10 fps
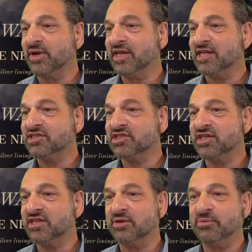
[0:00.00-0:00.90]
I see
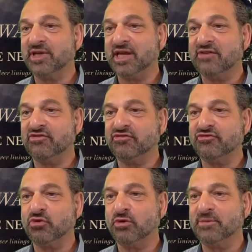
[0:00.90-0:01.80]
that we have
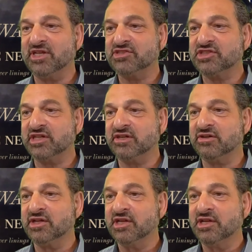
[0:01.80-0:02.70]
4 minutes here
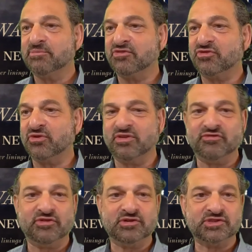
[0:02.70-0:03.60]
before the
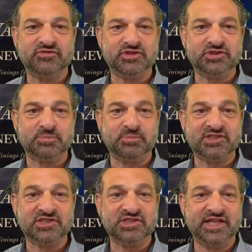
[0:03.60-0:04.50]
first official
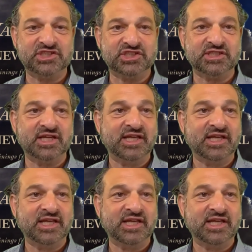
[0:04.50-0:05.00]
presentation.